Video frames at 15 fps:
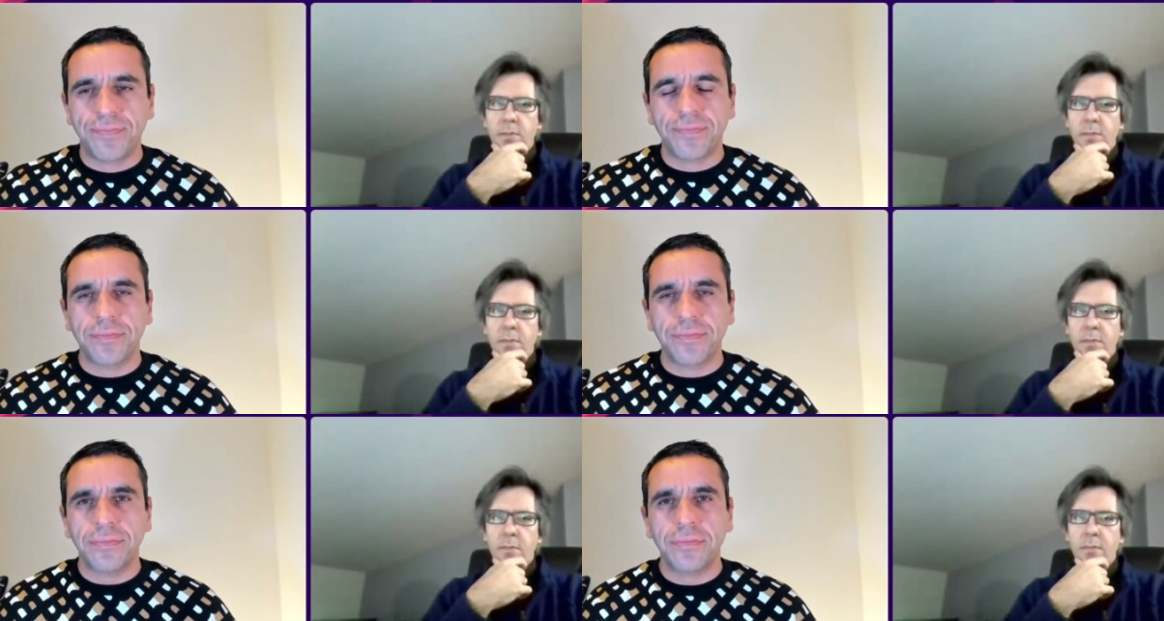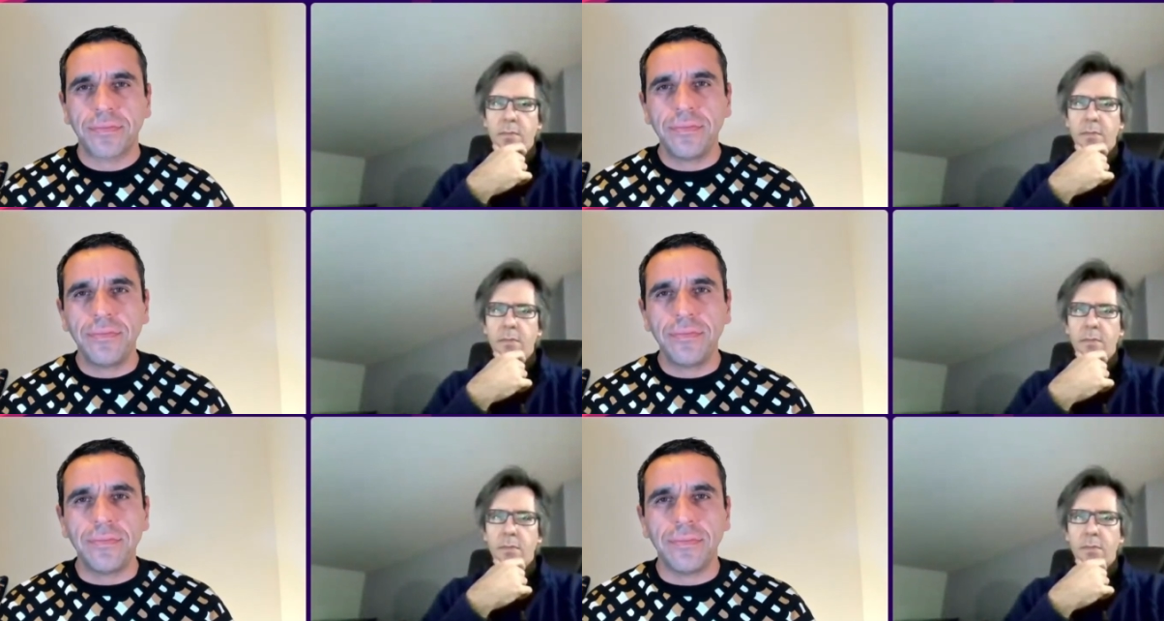
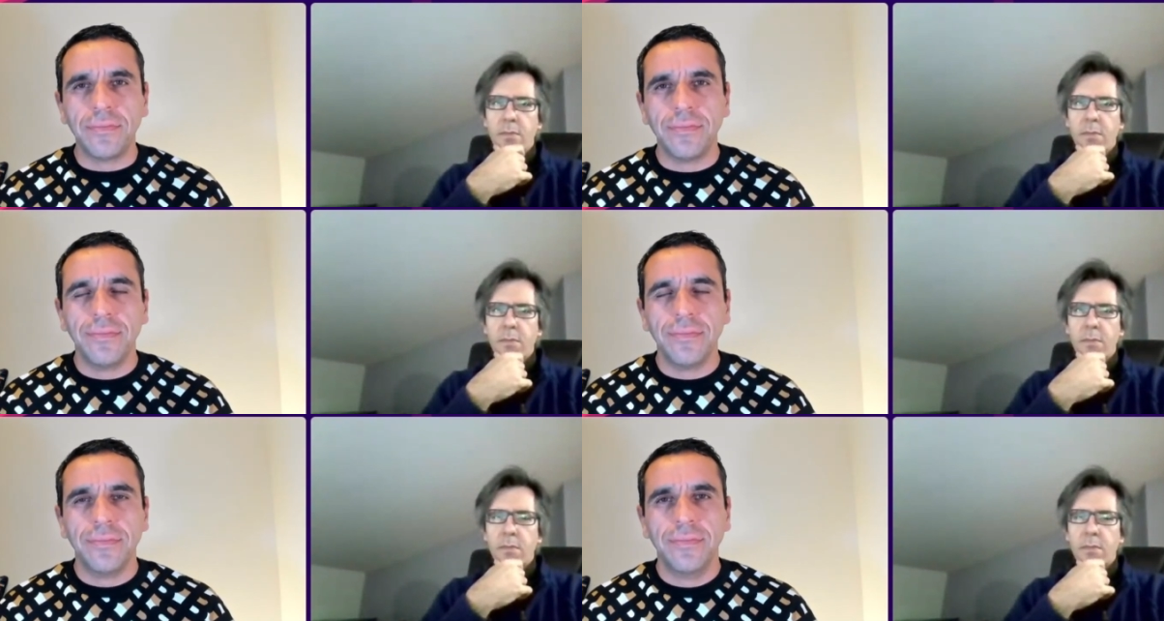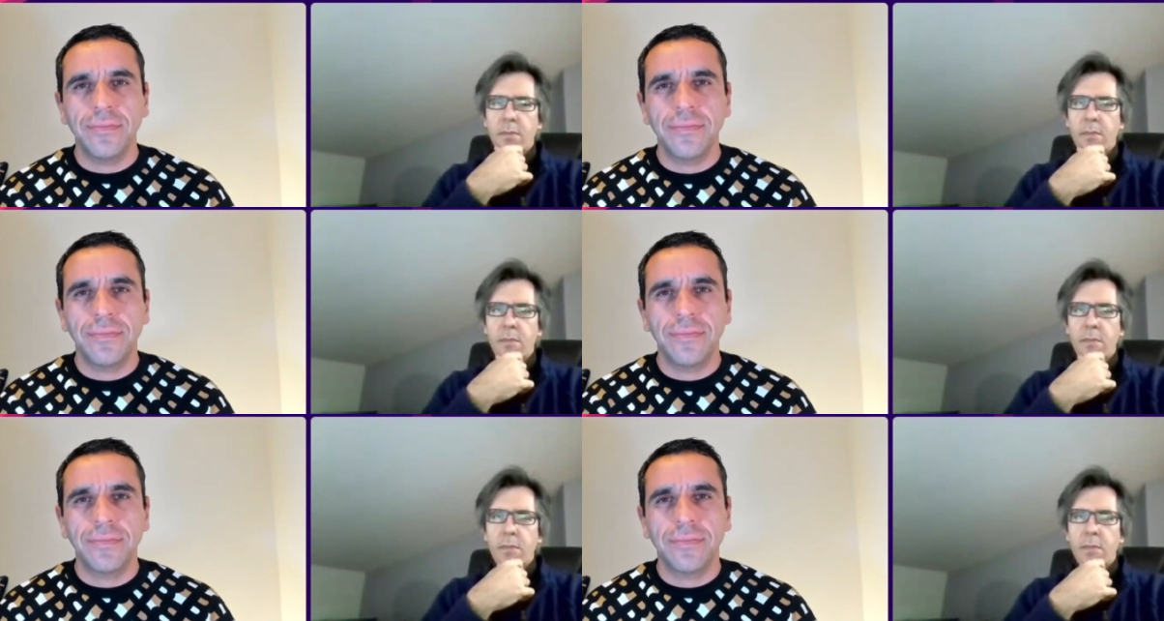
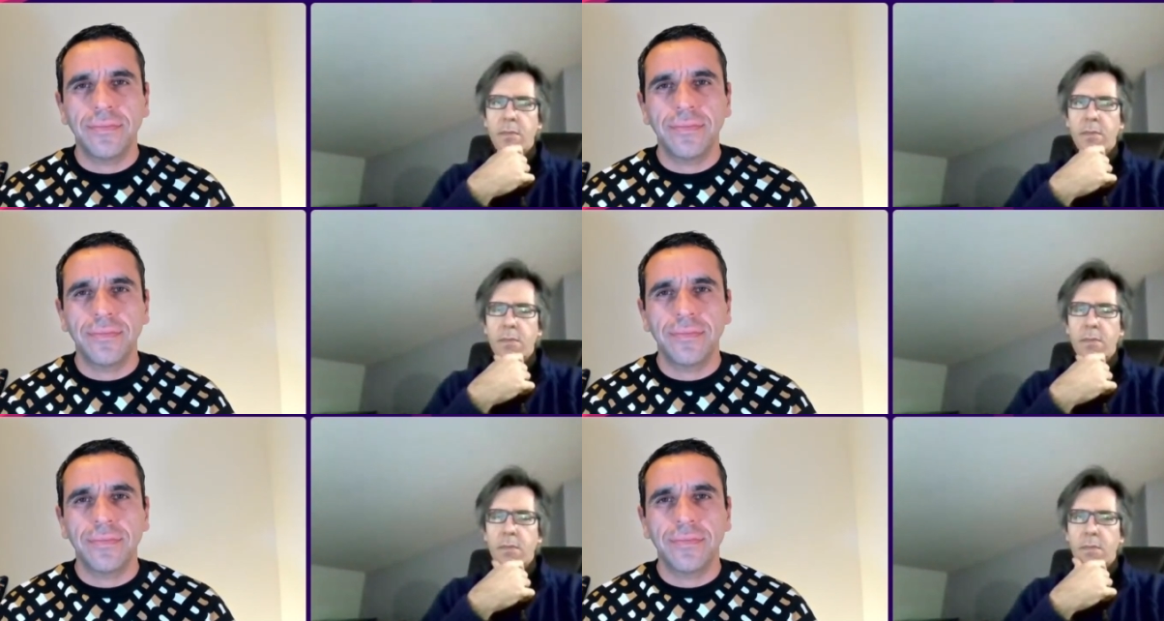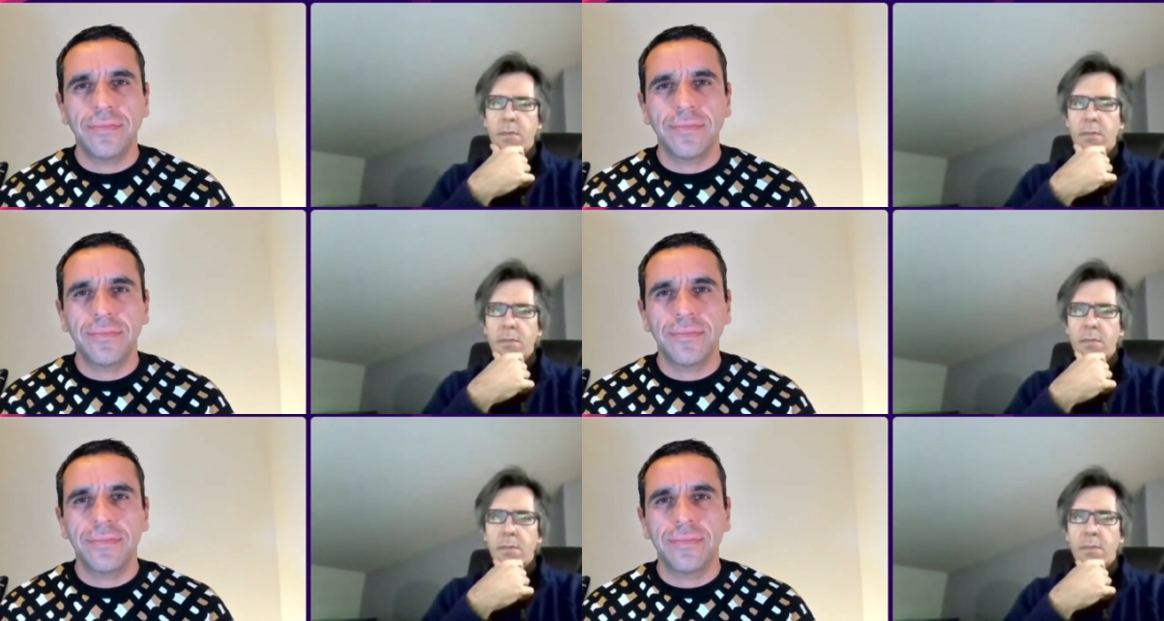
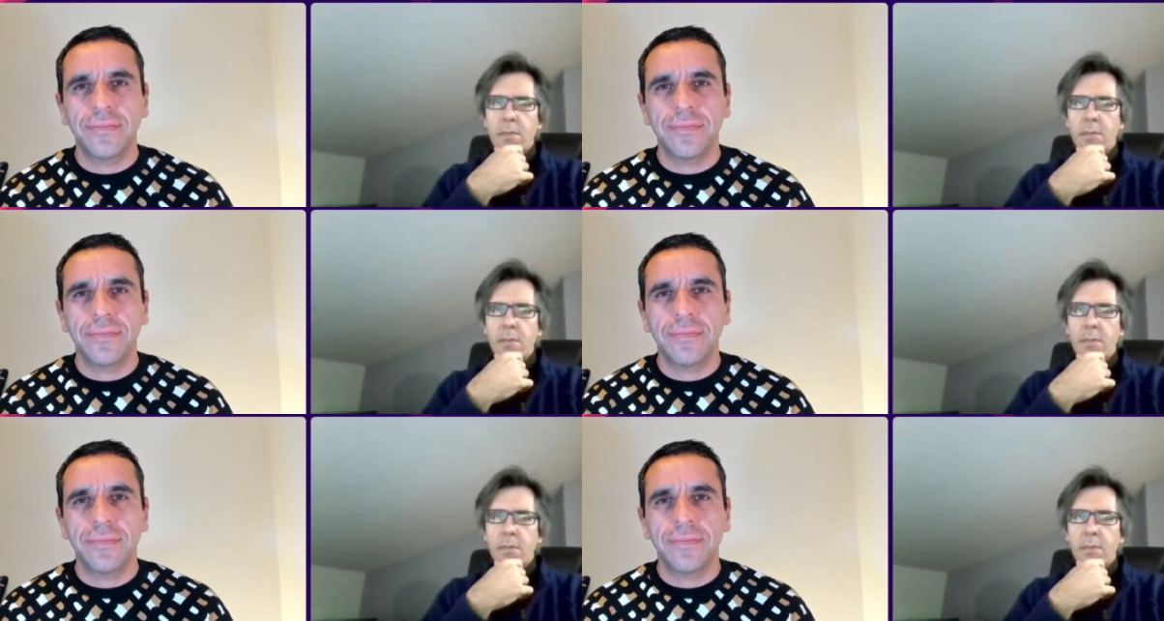(no one is talking)